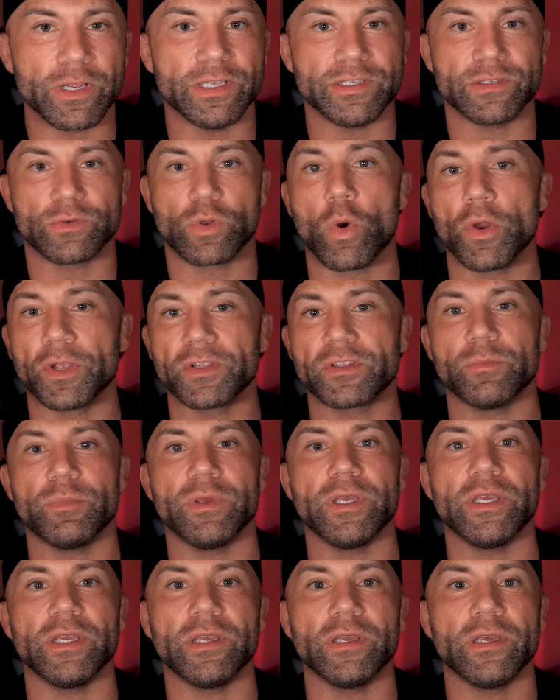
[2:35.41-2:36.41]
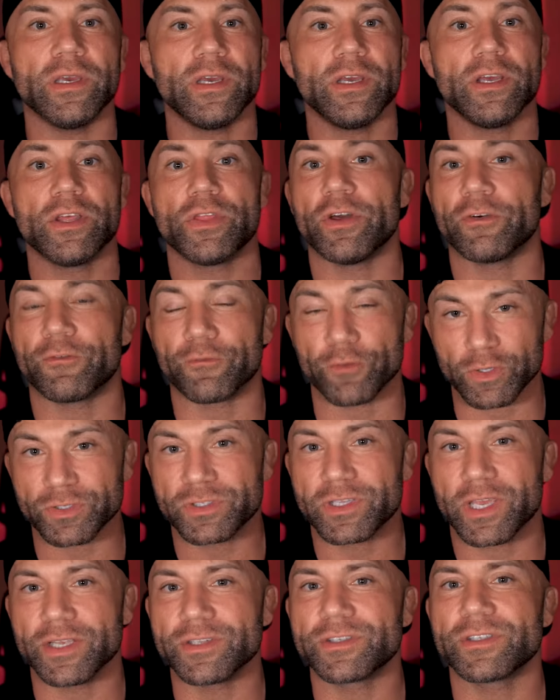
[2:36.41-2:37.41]
is going to be the
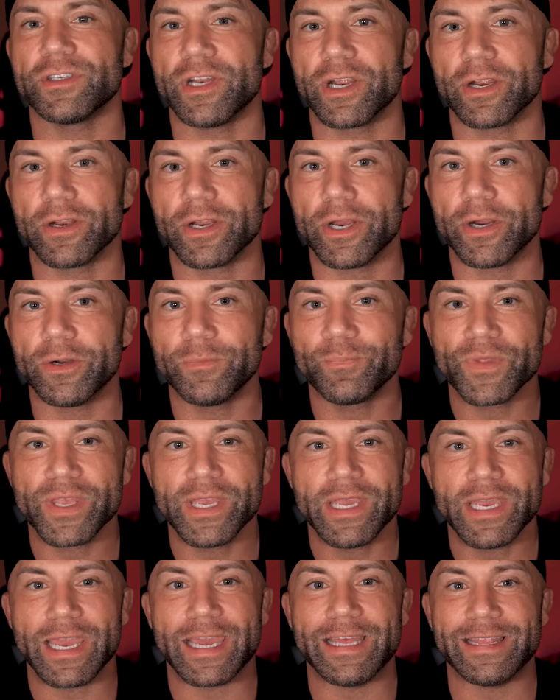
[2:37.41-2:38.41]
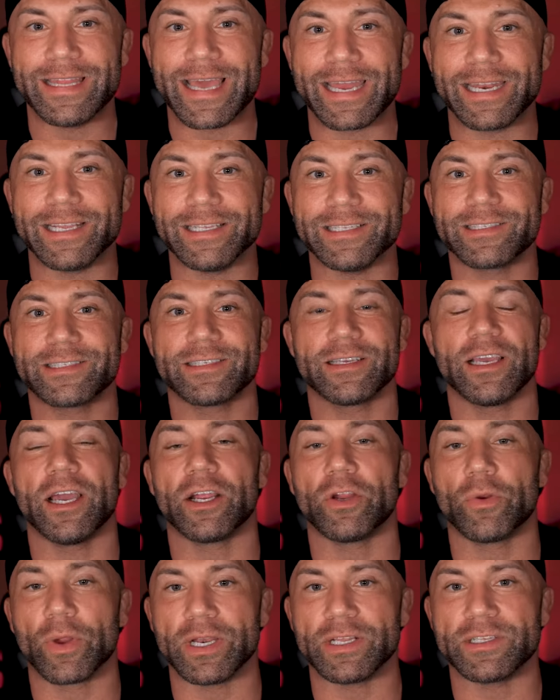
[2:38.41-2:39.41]
first case scenario, and that is a
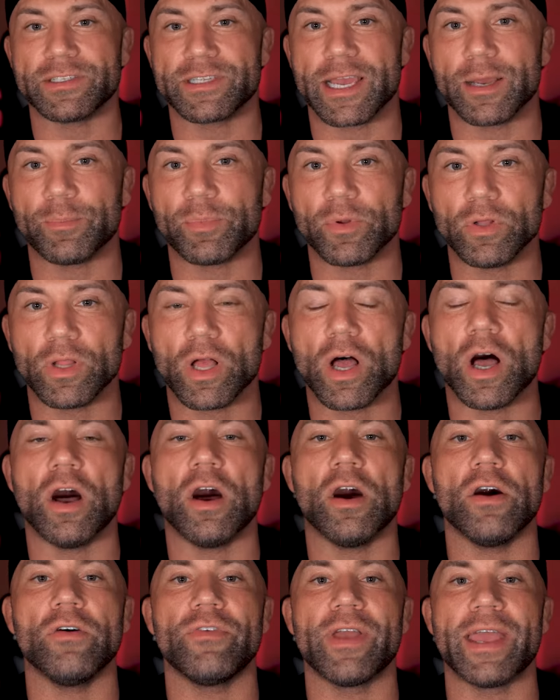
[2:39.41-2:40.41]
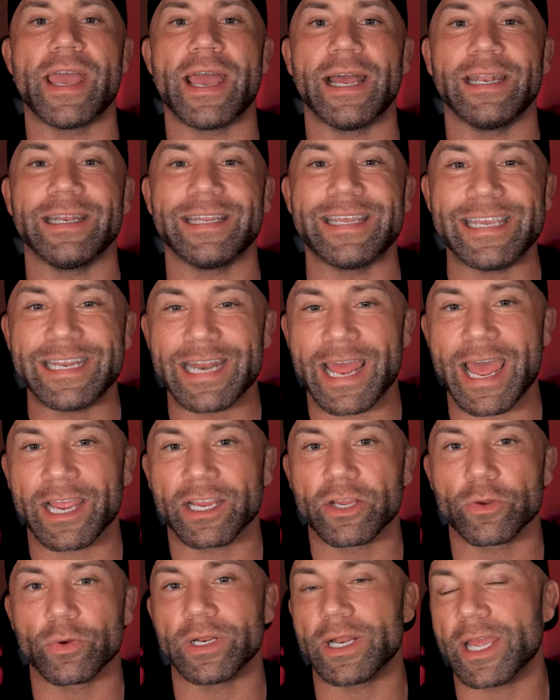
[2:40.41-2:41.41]
great example of an
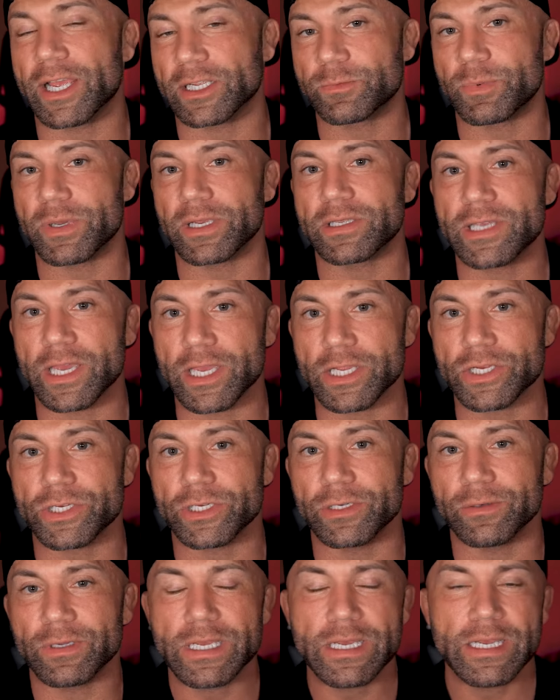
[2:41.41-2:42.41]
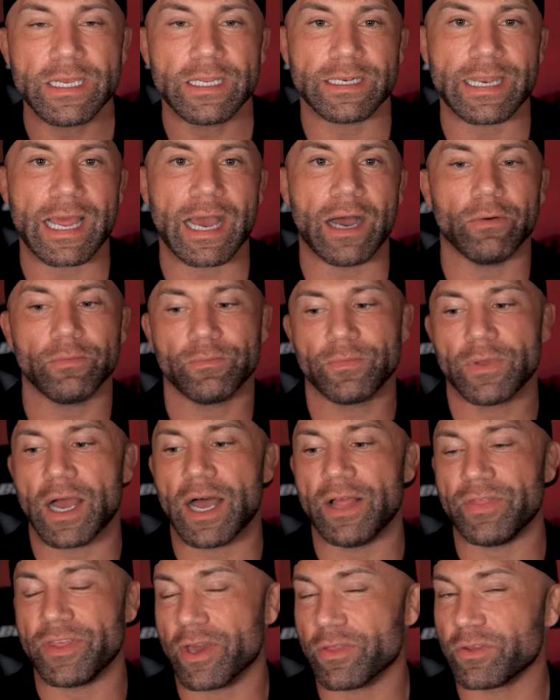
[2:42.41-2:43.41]
inaccurate expectation. Now,
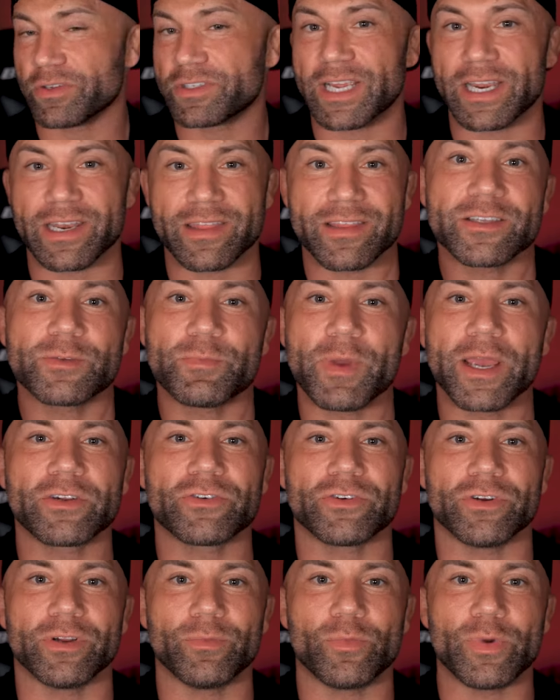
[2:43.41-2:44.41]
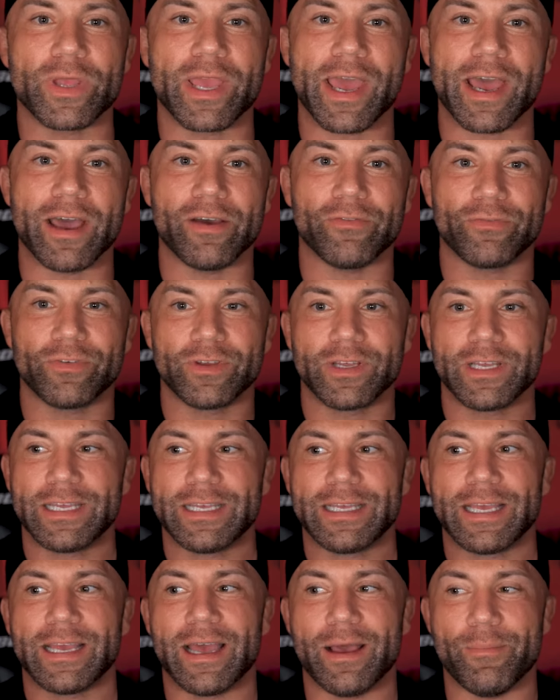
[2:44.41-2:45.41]
on the other side of the spectrum, we have
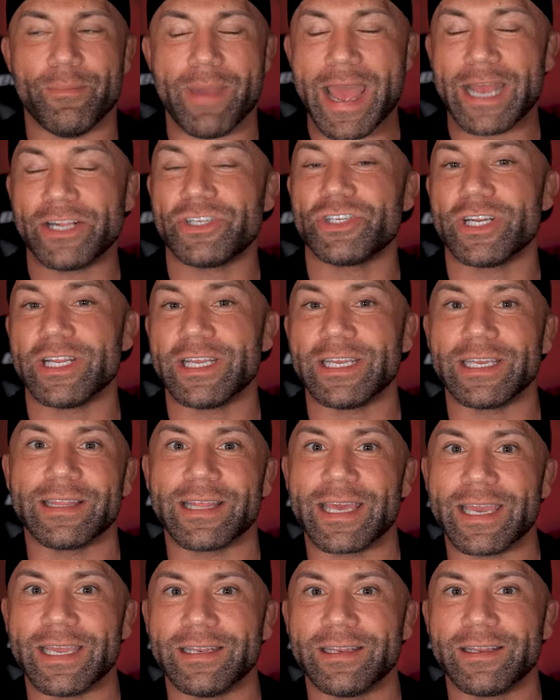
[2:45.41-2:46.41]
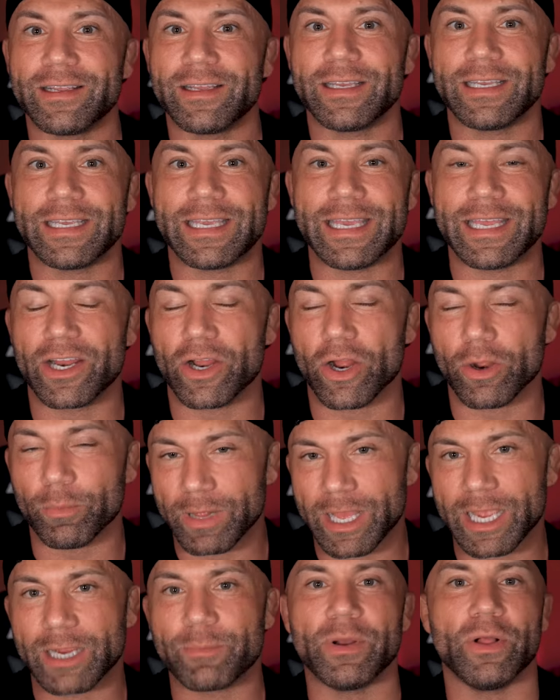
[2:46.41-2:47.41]
imagining that getting our
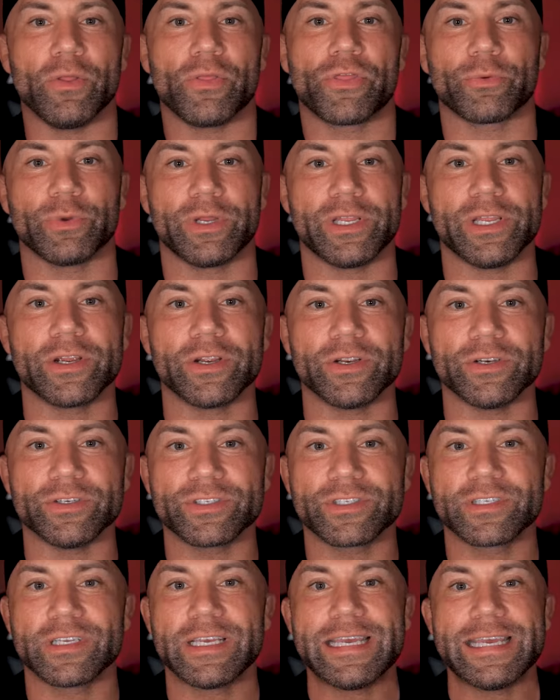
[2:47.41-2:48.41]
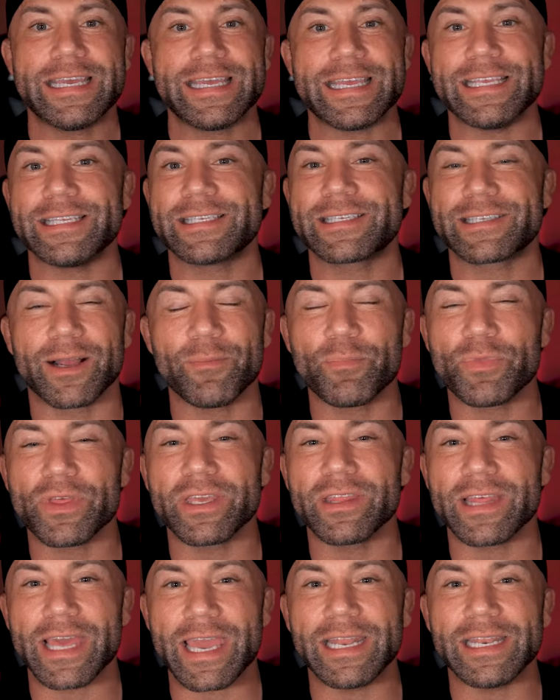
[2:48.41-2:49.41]
black belt in 3 years is
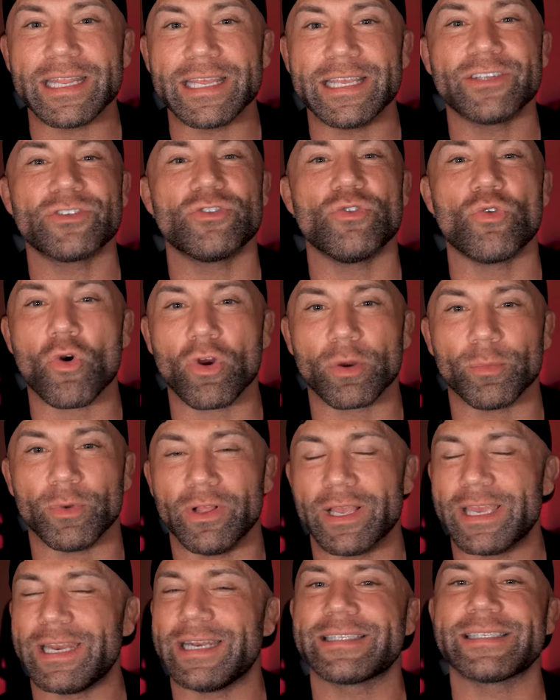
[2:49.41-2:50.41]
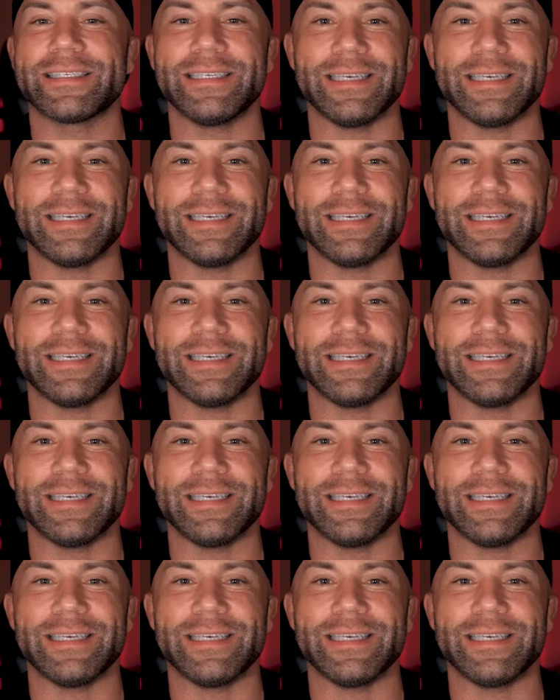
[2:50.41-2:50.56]
something that is normal, and it's